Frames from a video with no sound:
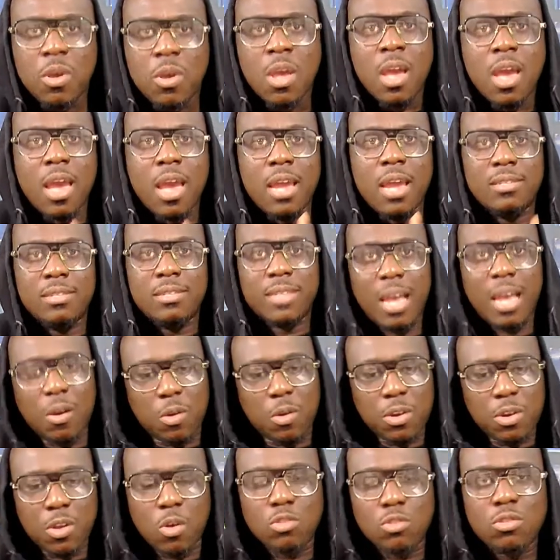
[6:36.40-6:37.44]
and
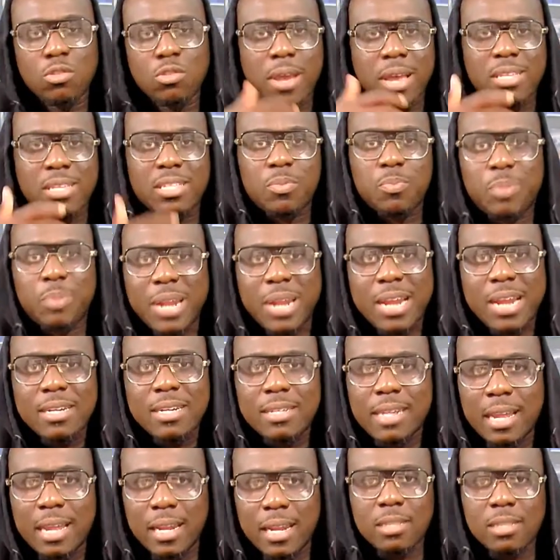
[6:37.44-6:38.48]
Sarkodie also explained
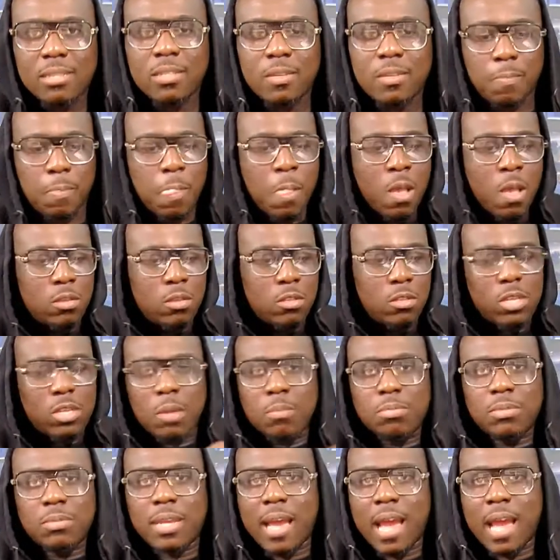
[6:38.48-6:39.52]
that, listen,
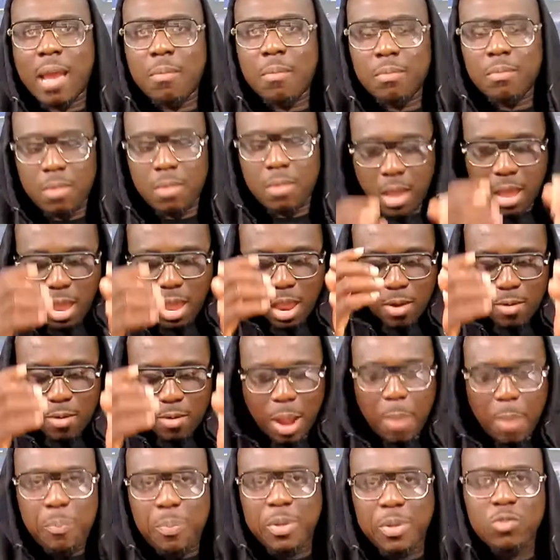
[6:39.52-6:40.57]
sometimes
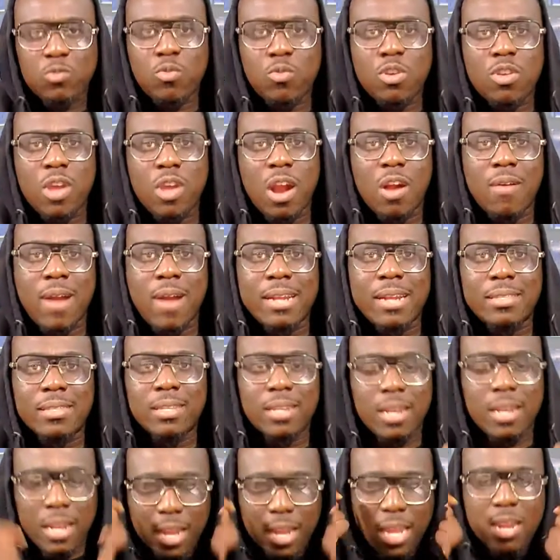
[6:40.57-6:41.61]
rappers, when you are writing
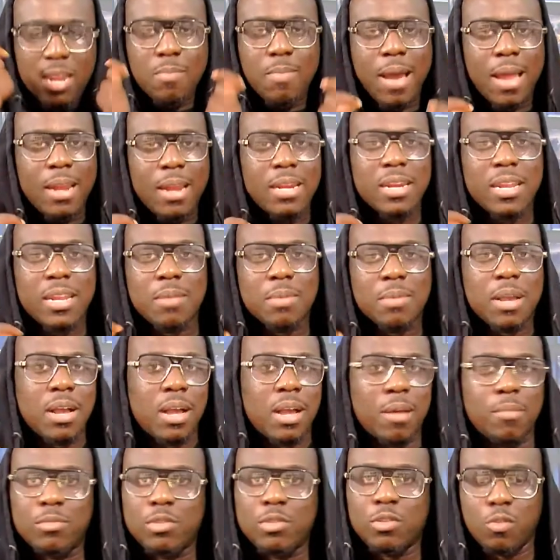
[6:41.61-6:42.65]
and anybody name
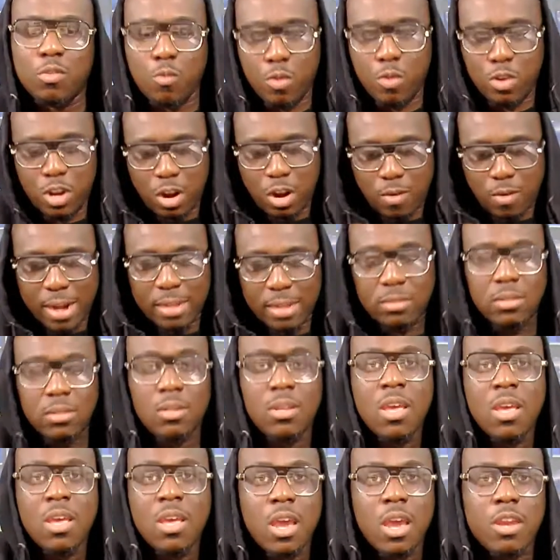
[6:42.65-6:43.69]
comes, you know, when you're writing
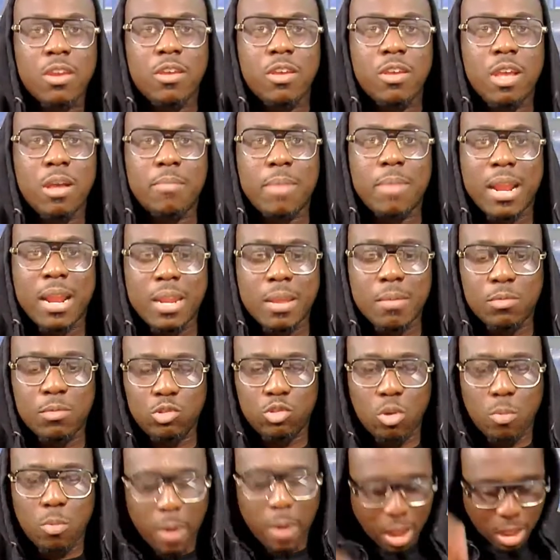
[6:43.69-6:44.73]
and you hear my name,
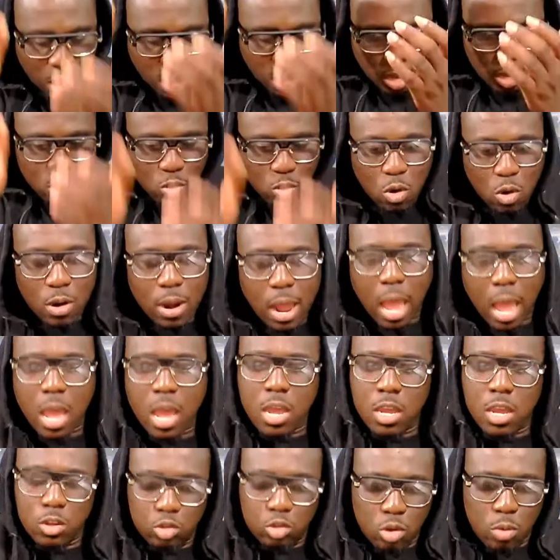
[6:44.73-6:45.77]
Joba, you go like,
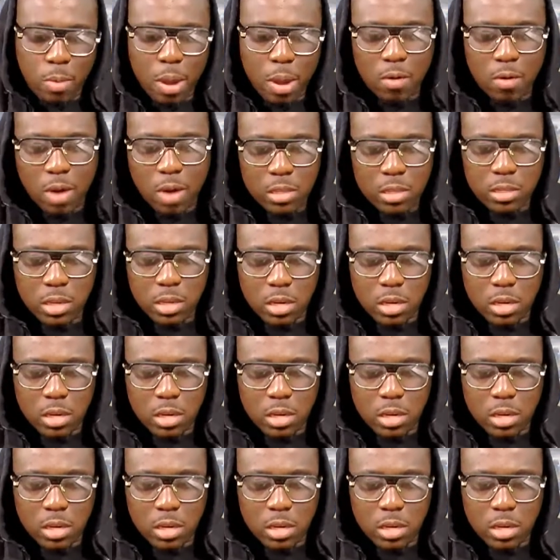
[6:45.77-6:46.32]
hey, Joba, say,